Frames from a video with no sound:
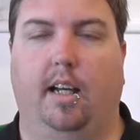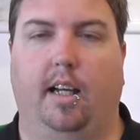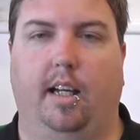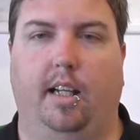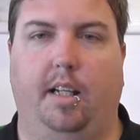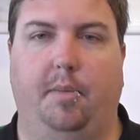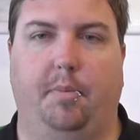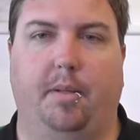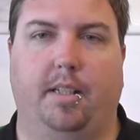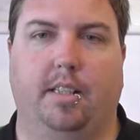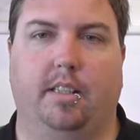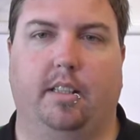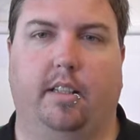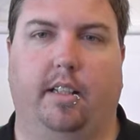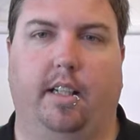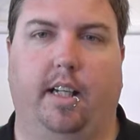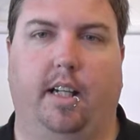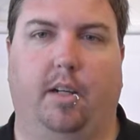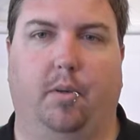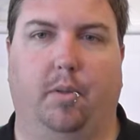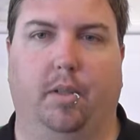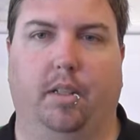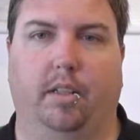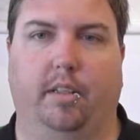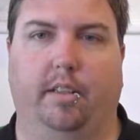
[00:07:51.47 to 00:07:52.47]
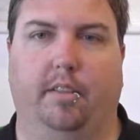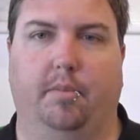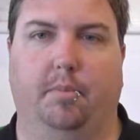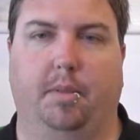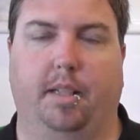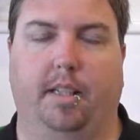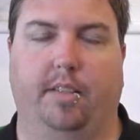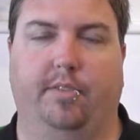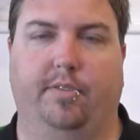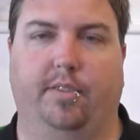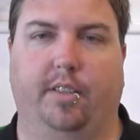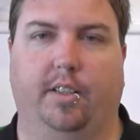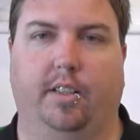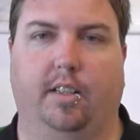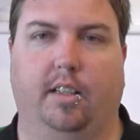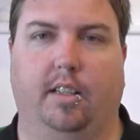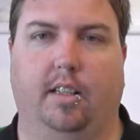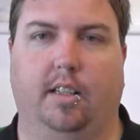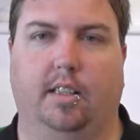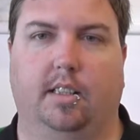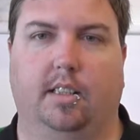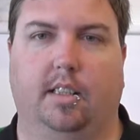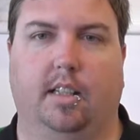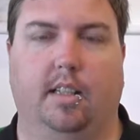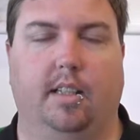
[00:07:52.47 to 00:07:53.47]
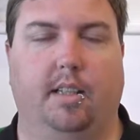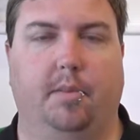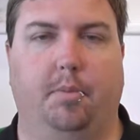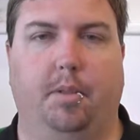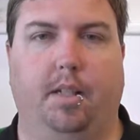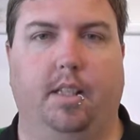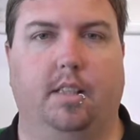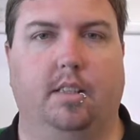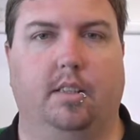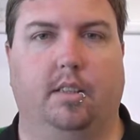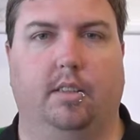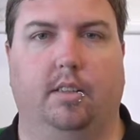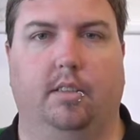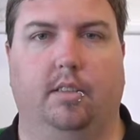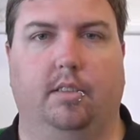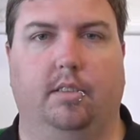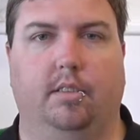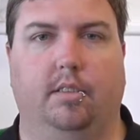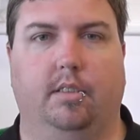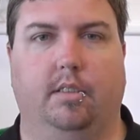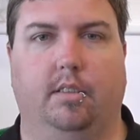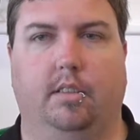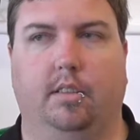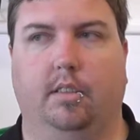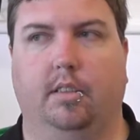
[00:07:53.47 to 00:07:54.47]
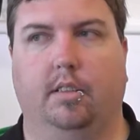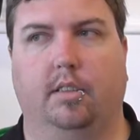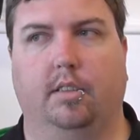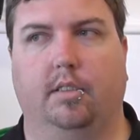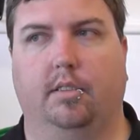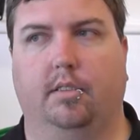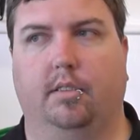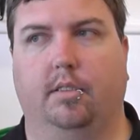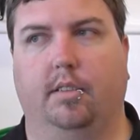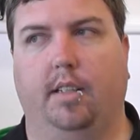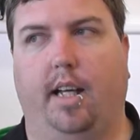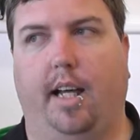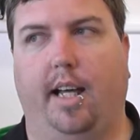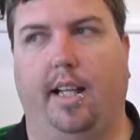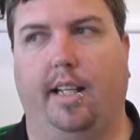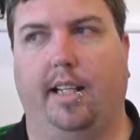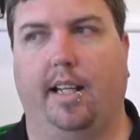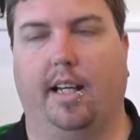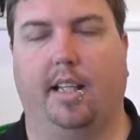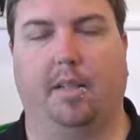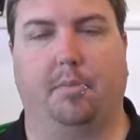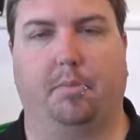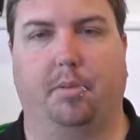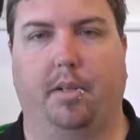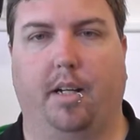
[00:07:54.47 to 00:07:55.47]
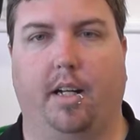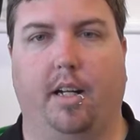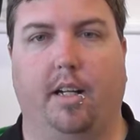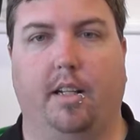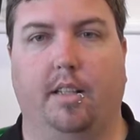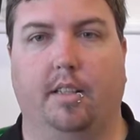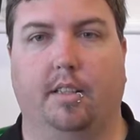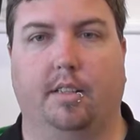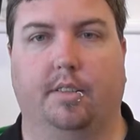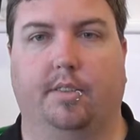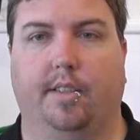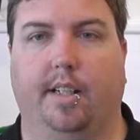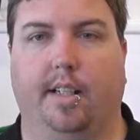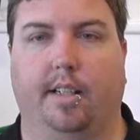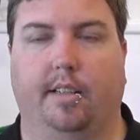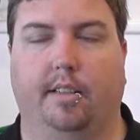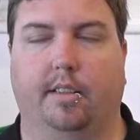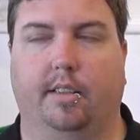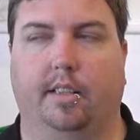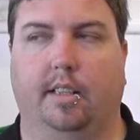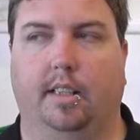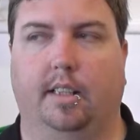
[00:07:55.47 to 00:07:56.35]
It depends on how well they've been fertilised, and it depends on any other predators around.